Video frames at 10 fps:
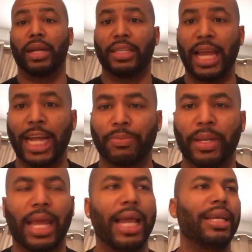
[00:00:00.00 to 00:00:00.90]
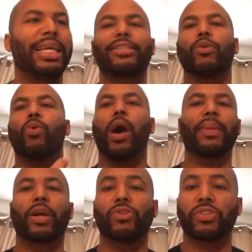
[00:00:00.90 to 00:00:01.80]
an attachment, at least the
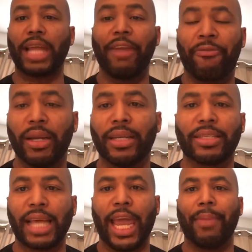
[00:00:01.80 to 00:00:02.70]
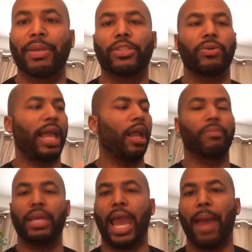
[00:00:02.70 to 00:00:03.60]
woman gonna stay feeling the same, and so y'all will
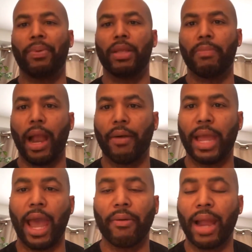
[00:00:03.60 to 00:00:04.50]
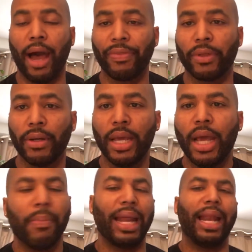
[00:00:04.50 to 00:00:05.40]
be happily married ever after.
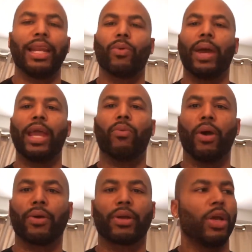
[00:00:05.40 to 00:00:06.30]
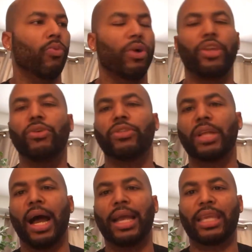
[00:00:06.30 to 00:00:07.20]
But that ain't the way it worked. When you
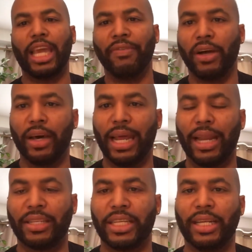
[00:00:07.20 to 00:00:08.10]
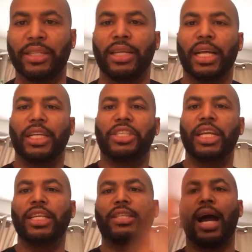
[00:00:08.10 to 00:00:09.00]
start giving her that attention,
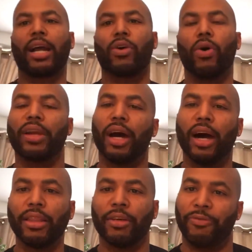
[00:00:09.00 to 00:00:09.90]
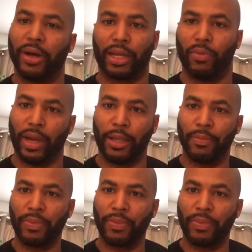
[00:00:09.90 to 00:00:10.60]
she start going the other fucking way.